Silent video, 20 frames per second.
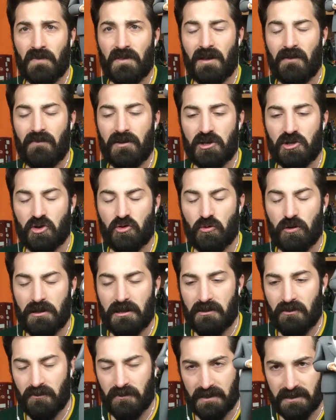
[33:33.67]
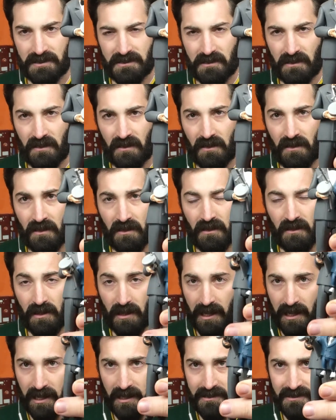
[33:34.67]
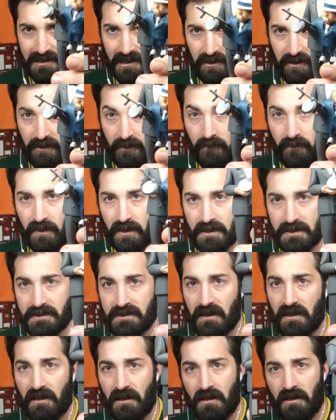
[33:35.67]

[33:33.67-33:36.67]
The Ventriloquist and Scarface.